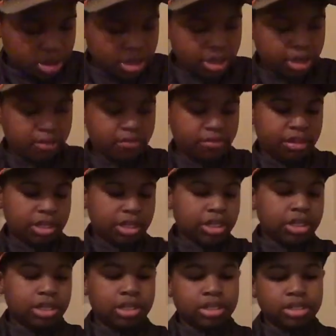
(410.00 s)
Have
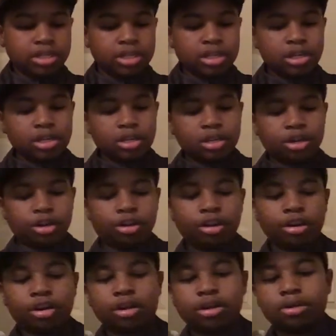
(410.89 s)
these
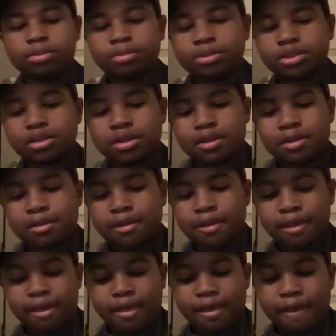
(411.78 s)
grubs.
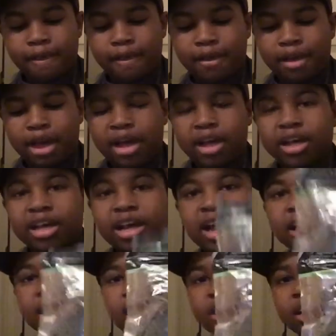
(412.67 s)
I
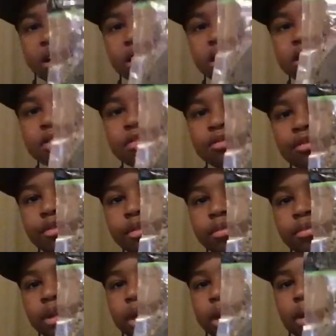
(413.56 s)
got these
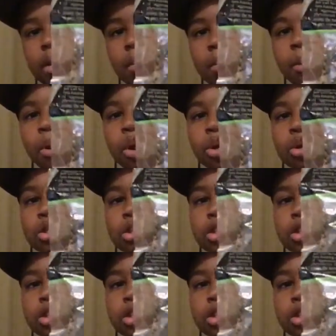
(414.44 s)
from like a pawn